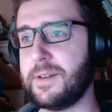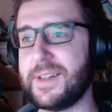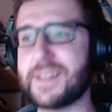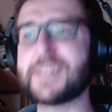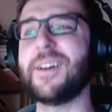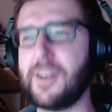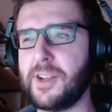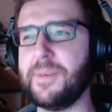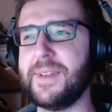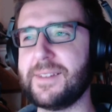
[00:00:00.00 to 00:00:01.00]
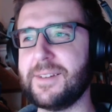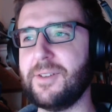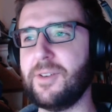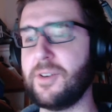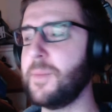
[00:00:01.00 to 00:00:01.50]
That's the argument,
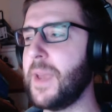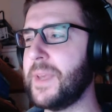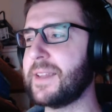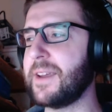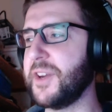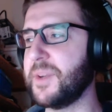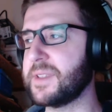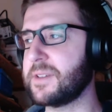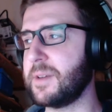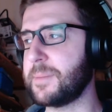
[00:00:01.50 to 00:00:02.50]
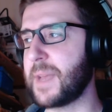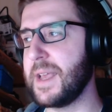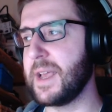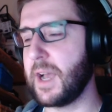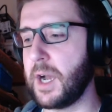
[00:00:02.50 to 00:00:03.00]
Or maybe the argument is gonna,
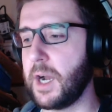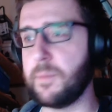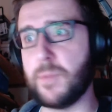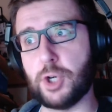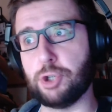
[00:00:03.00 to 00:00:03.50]
I'm